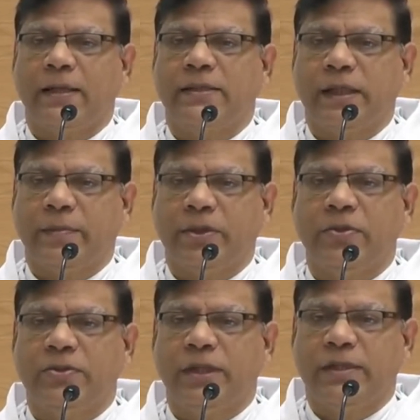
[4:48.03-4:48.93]
except
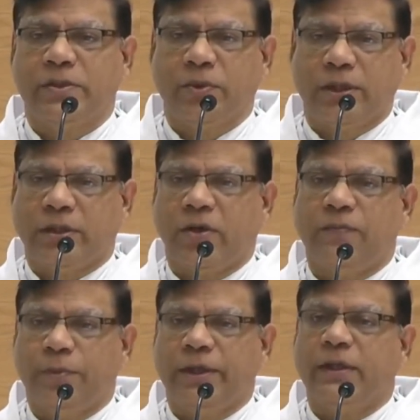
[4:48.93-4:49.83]
useless work
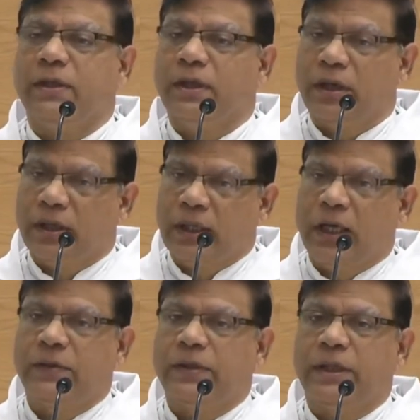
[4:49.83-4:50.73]
of putting
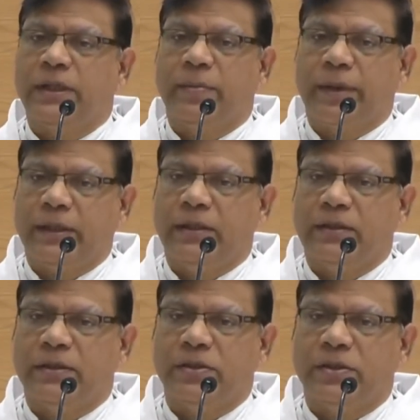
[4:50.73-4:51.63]
down in the mud.
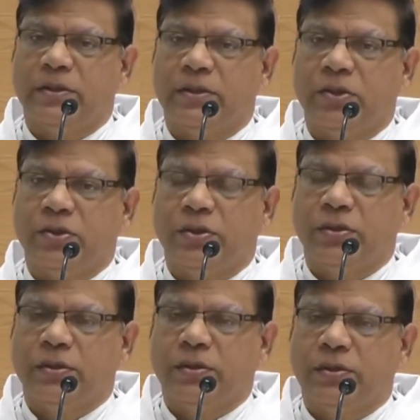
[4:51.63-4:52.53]

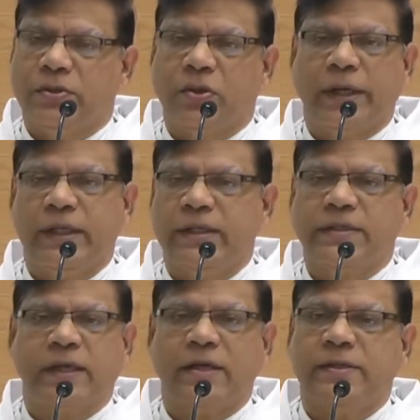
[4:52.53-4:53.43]
So, and he
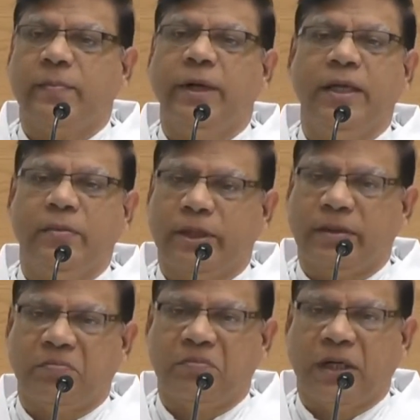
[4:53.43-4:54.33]
starts
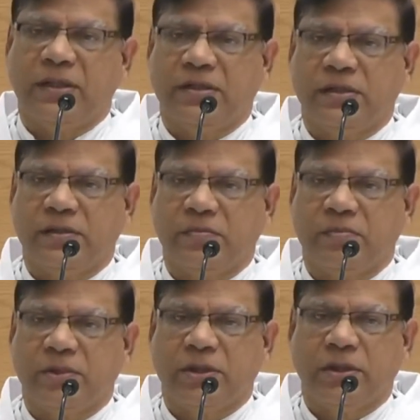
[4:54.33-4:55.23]
blaming others.
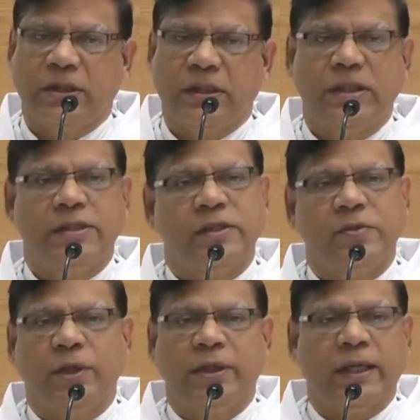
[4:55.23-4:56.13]
This
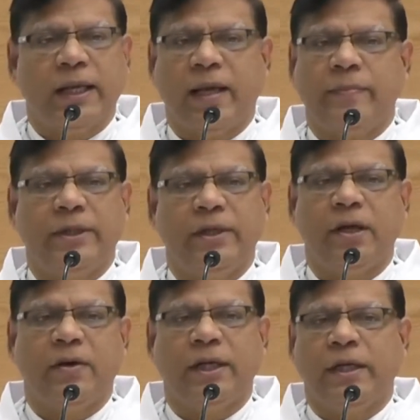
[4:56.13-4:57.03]
is what can happen in
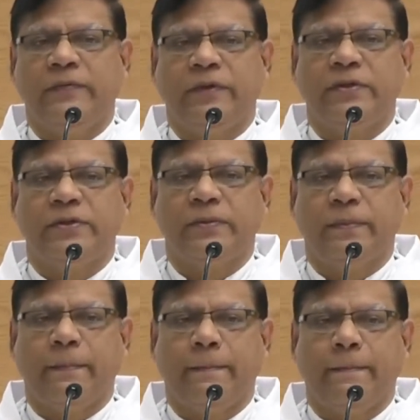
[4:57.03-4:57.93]
our life also.
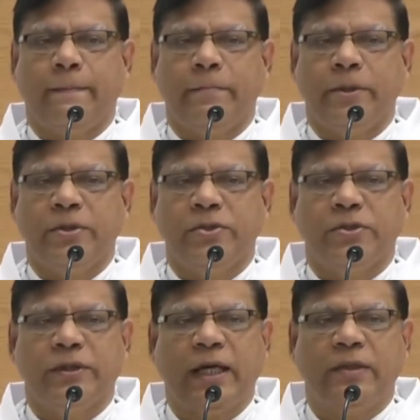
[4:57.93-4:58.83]

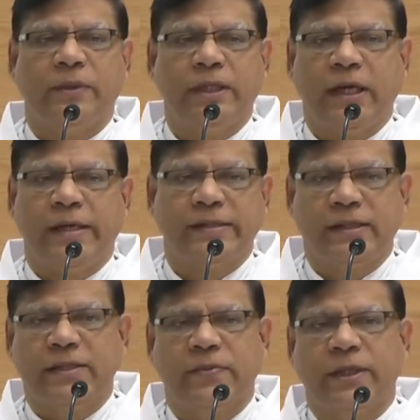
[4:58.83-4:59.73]
So that one has,
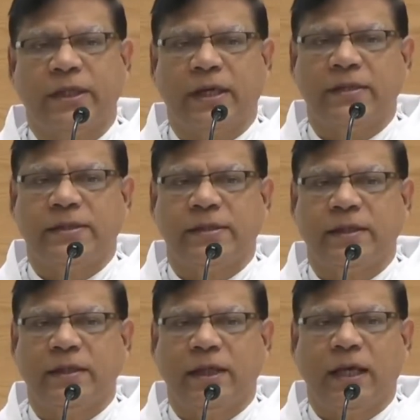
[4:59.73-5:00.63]
this one has,
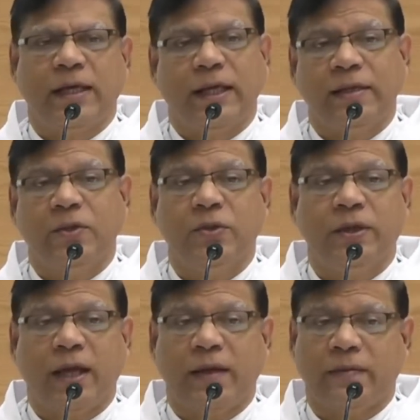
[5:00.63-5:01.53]
and I don't
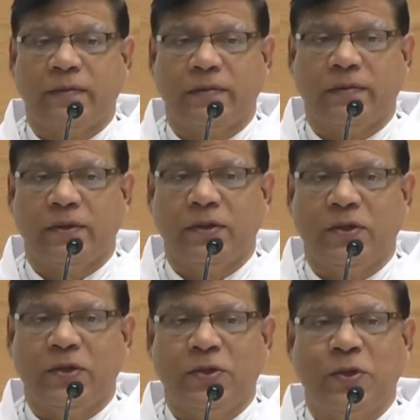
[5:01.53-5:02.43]
have.
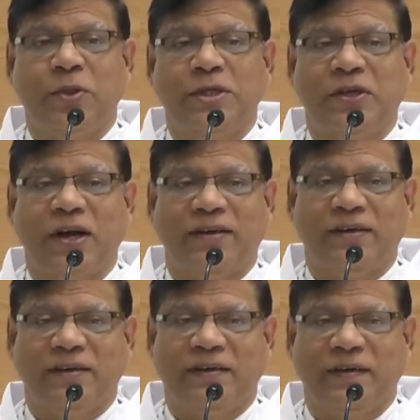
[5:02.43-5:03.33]
So we start,